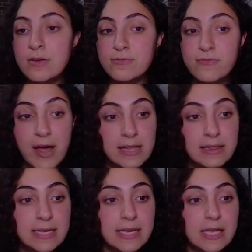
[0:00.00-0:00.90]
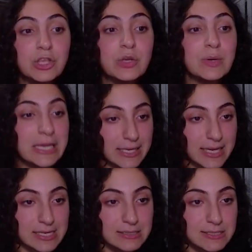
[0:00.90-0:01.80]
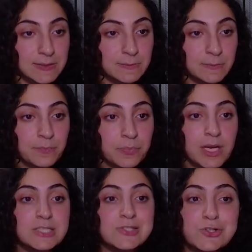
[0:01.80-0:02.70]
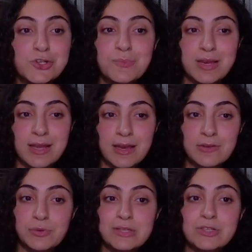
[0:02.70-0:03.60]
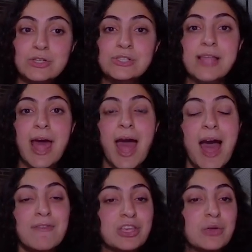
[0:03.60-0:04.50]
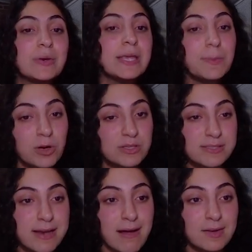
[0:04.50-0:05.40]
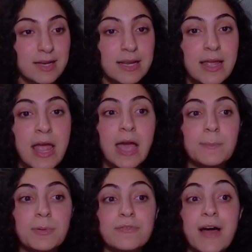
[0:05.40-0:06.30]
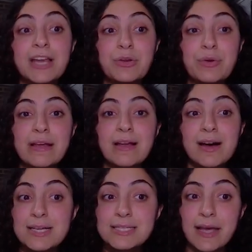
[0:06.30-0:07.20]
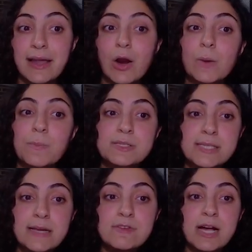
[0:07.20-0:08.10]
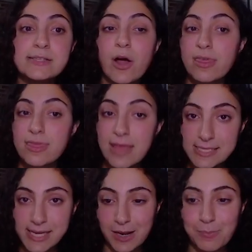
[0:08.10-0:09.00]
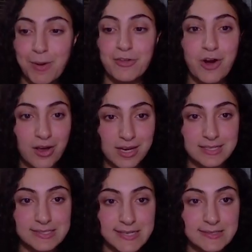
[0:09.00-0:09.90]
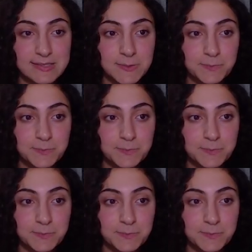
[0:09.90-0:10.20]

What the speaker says: Finally, uniqueness. Social media influencers that have a unique personality and provide unique content are perceived as authentic by their audiences.